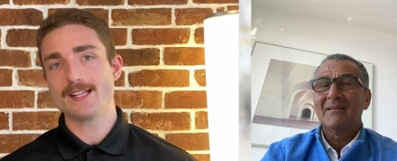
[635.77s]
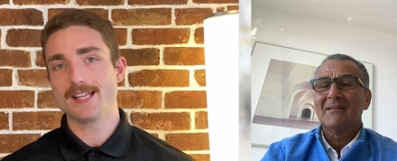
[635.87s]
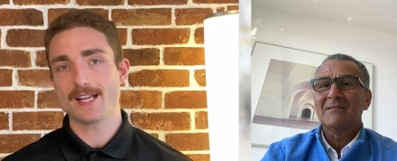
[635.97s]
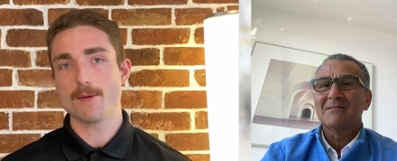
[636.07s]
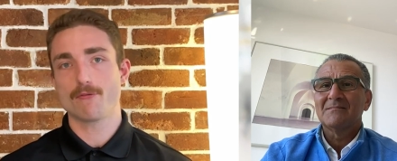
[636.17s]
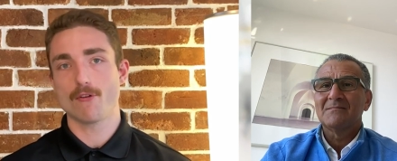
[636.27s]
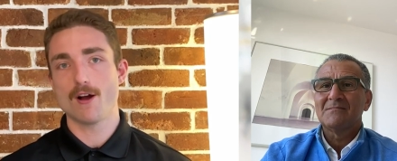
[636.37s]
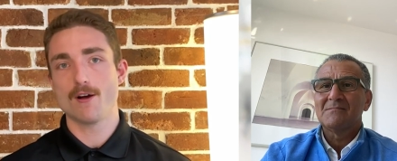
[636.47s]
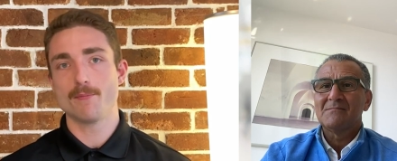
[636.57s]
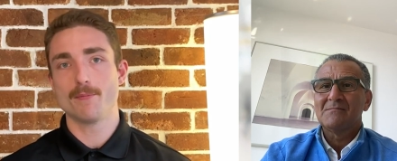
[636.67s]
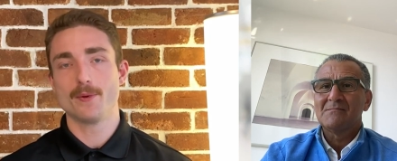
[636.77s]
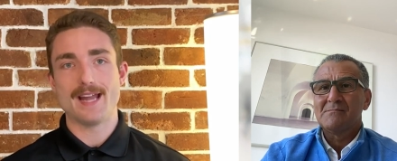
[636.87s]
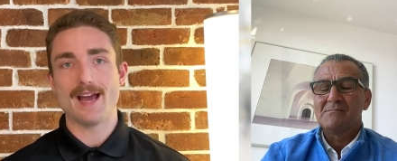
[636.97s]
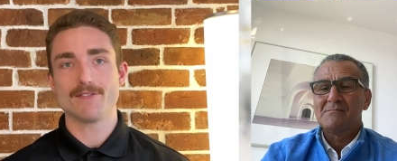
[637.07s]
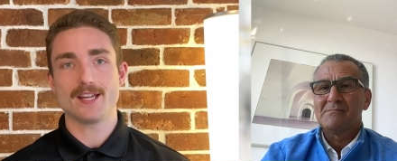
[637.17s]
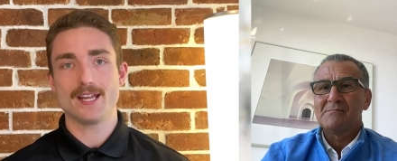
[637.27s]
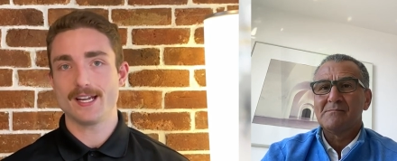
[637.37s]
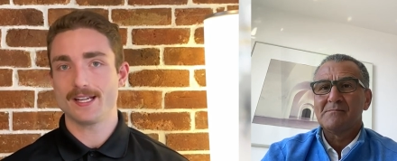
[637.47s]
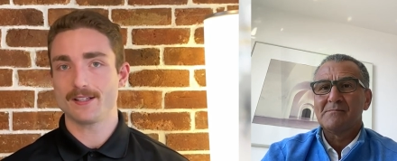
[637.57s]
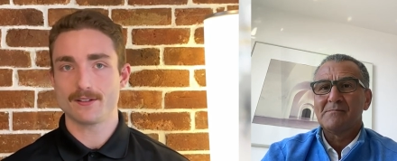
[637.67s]
Speaker 1: anything from
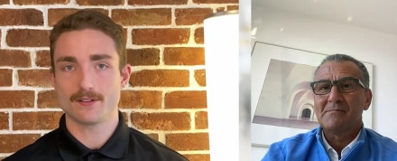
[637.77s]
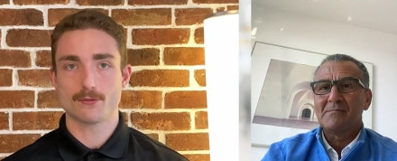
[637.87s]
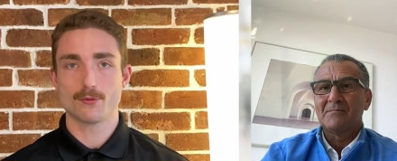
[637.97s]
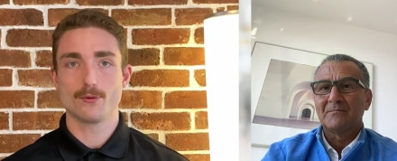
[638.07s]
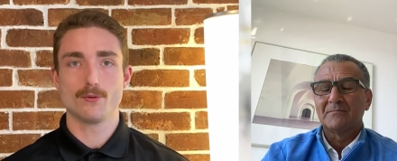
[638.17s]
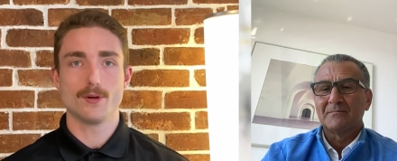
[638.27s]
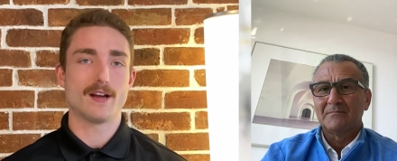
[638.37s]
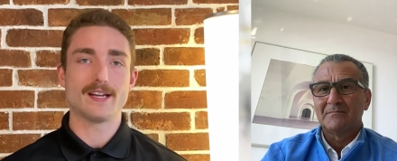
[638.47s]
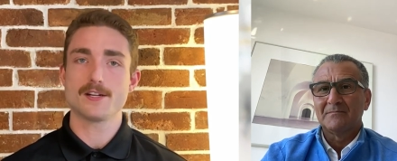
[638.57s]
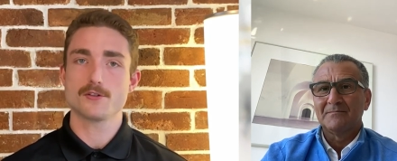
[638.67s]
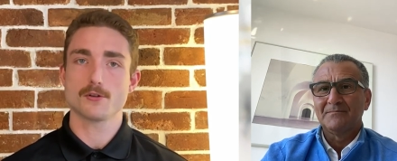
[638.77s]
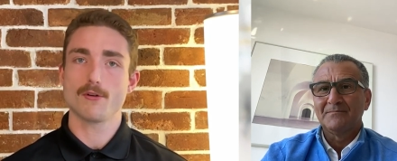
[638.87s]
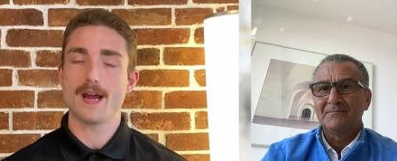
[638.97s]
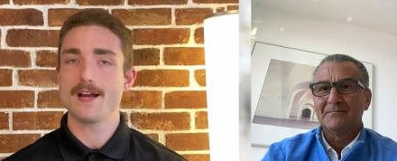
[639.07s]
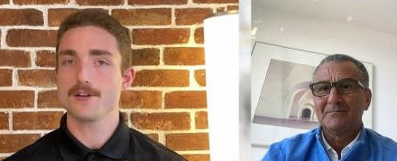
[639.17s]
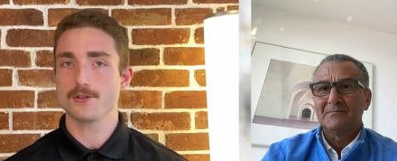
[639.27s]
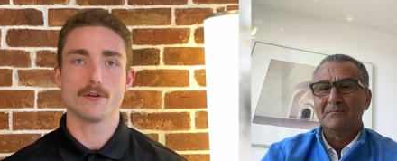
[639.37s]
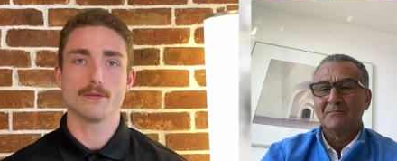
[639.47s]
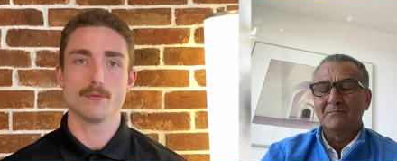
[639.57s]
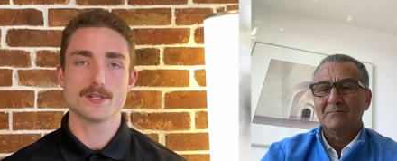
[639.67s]
navigating through financial crash
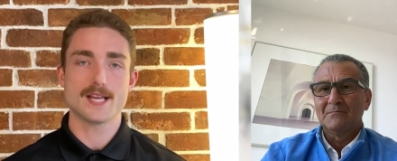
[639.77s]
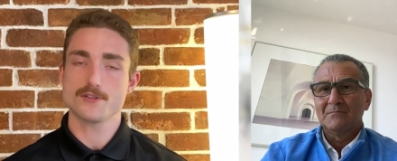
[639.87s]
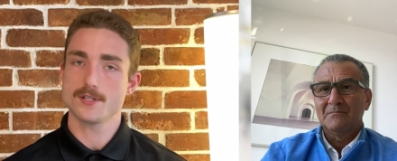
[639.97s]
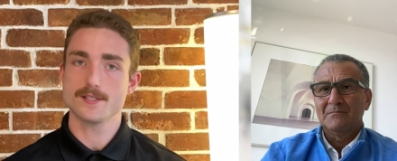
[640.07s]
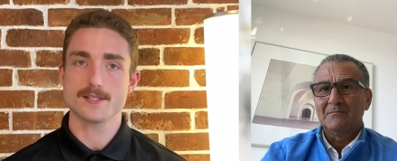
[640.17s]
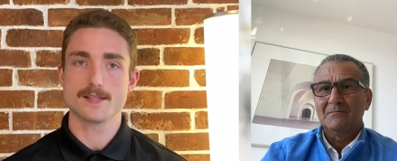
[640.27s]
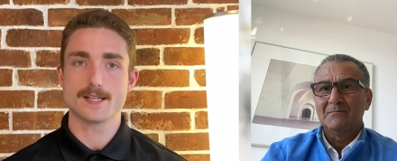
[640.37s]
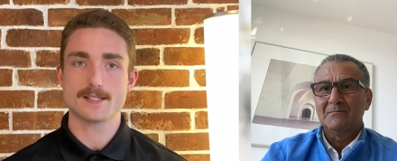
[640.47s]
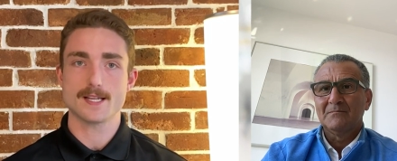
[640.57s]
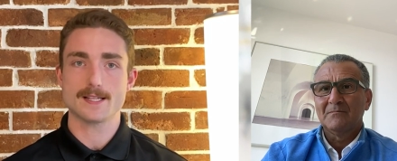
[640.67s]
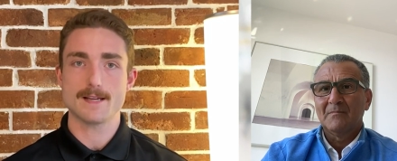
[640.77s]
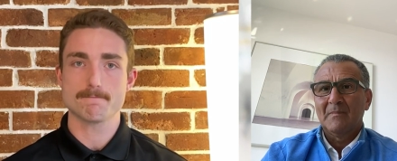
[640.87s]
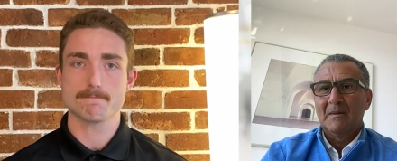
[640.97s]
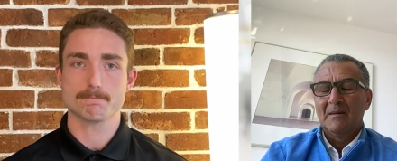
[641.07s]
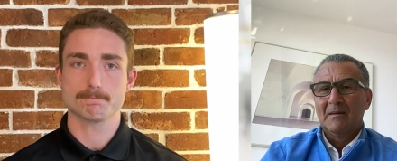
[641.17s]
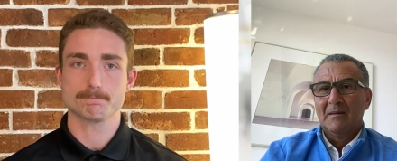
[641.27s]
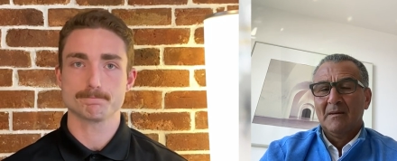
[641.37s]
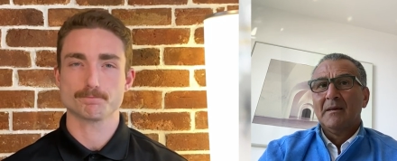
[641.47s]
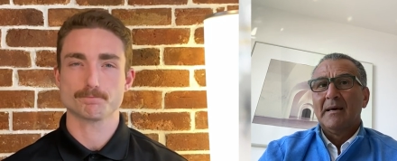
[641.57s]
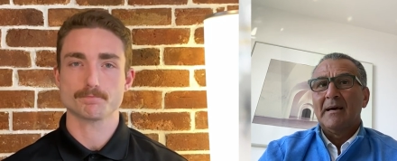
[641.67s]
or recessions and things like that?
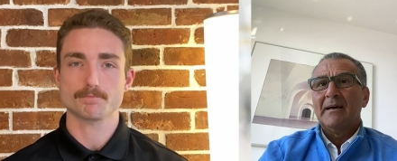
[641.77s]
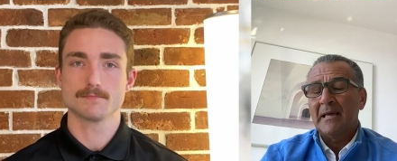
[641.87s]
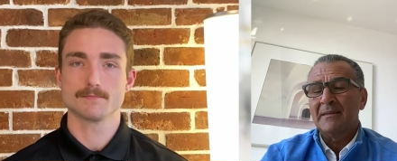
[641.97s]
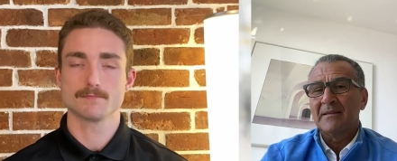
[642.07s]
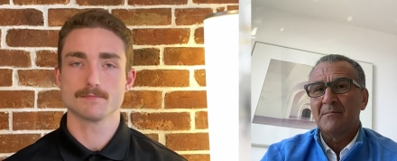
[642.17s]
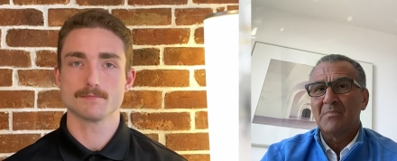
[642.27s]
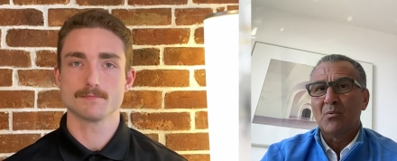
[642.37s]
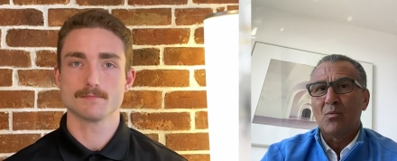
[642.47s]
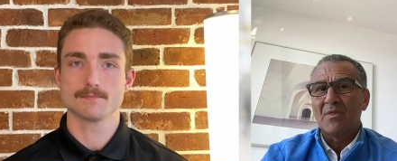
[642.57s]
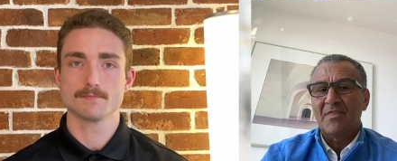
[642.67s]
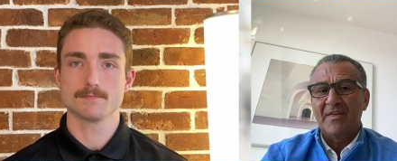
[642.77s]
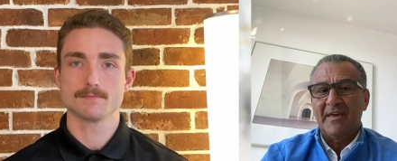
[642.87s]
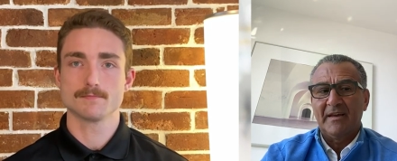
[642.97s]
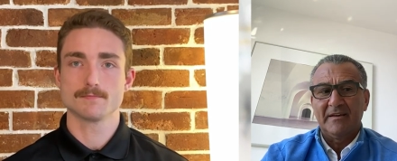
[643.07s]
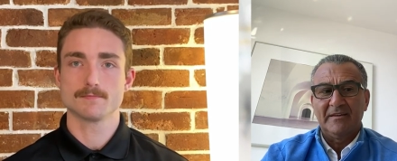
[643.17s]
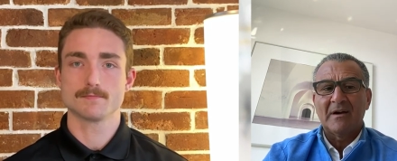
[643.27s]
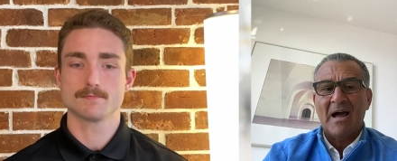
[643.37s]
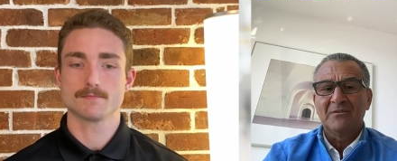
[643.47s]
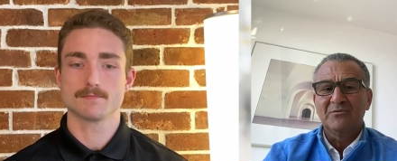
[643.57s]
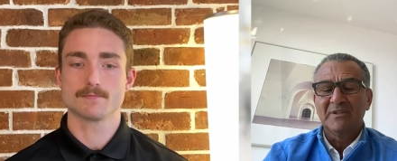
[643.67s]
Speaker 2: Yeah. And the number one thing, I
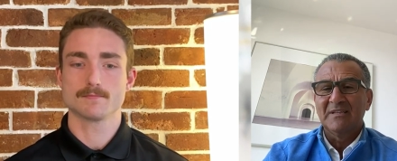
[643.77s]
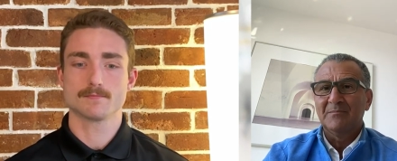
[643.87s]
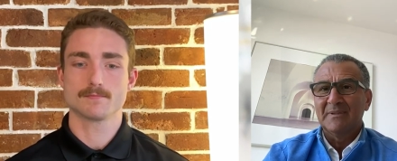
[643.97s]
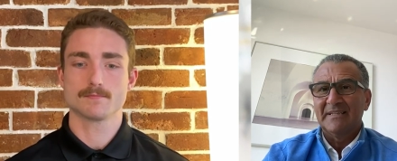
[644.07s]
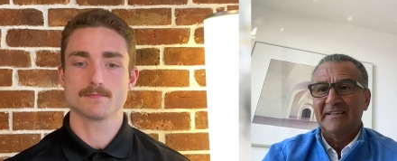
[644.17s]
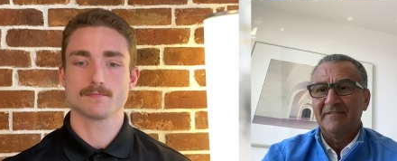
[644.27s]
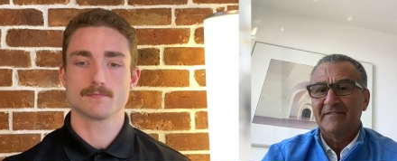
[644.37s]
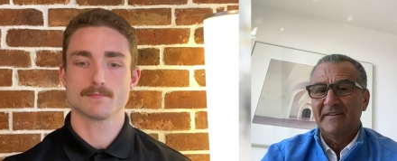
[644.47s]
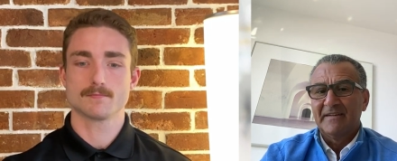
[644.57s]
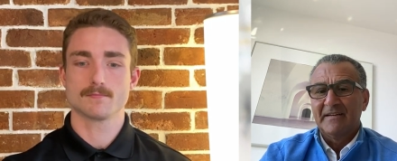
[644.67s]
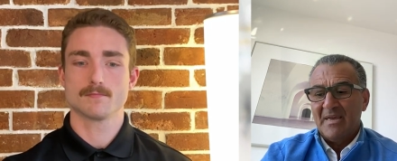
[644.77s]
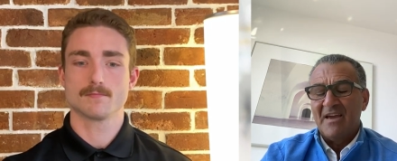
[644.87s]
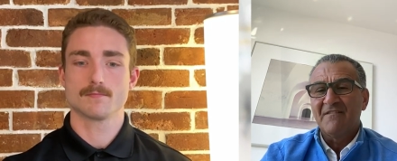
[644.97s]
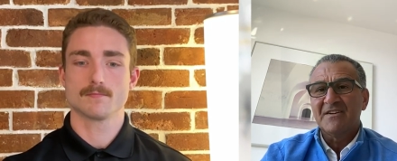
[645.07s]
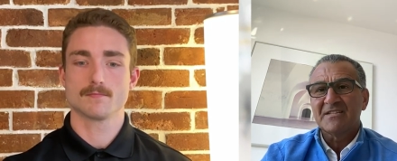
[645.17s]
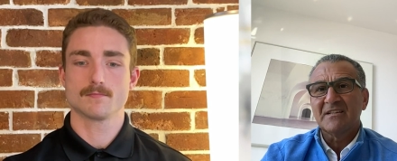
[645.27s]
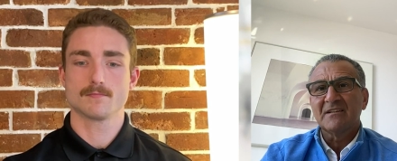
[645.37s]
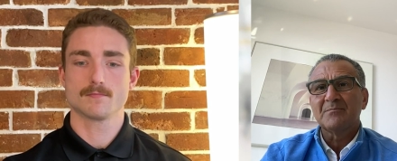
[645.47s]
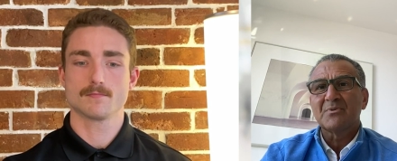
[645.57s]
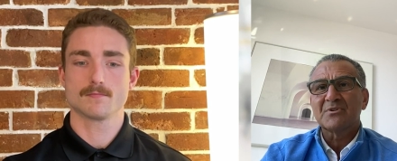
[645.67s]
really believe every single
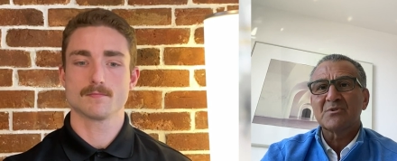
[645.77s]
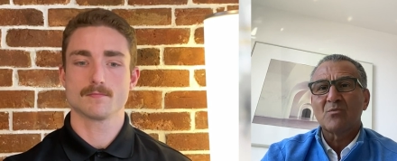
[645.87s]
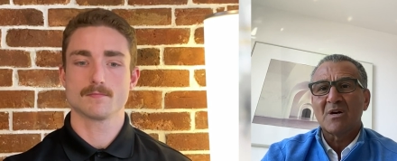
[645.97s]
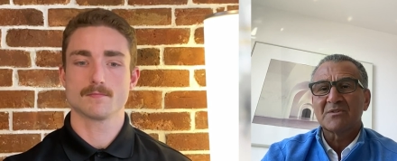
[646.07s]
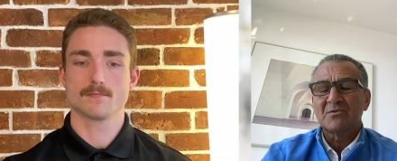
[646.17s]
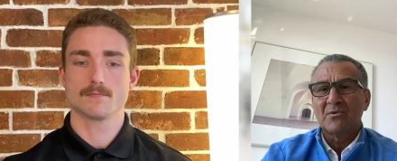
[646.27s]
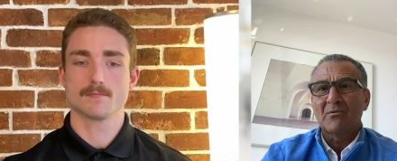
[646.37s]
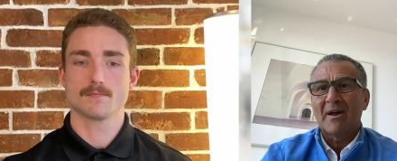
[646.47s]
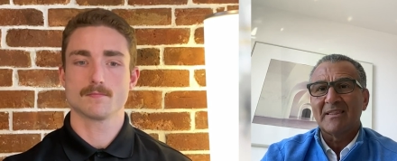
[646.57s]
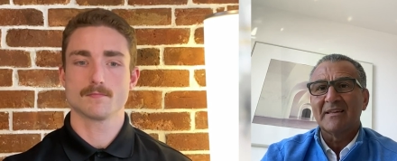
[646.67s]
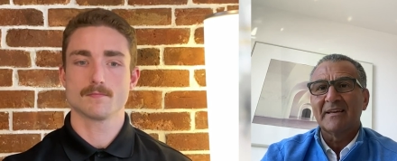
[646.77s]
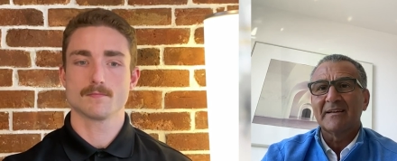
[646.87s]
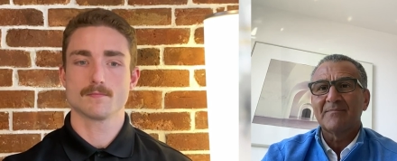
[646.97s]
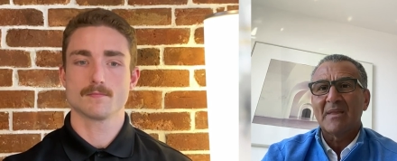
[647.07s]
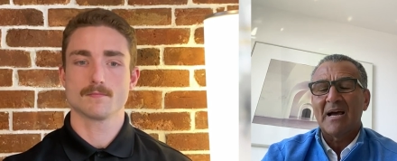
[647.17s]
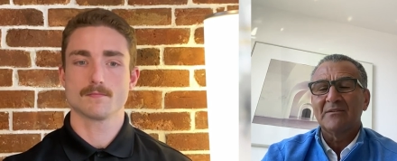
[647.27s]
person wants to do the right thing. I